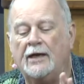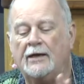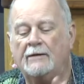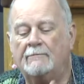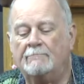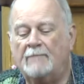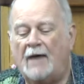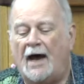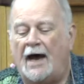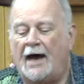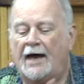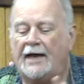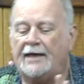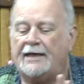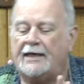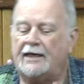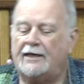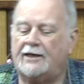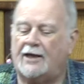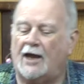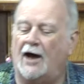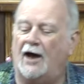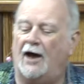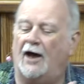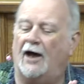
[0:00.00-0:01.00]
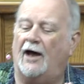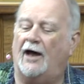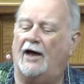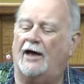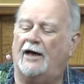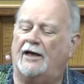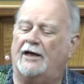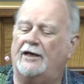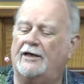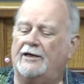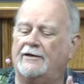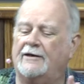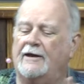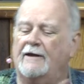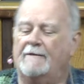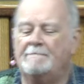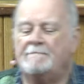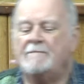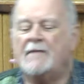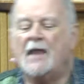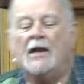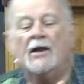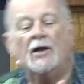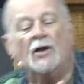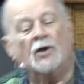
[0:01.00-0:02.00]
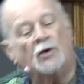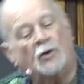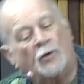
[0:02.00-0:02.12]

great mighty God.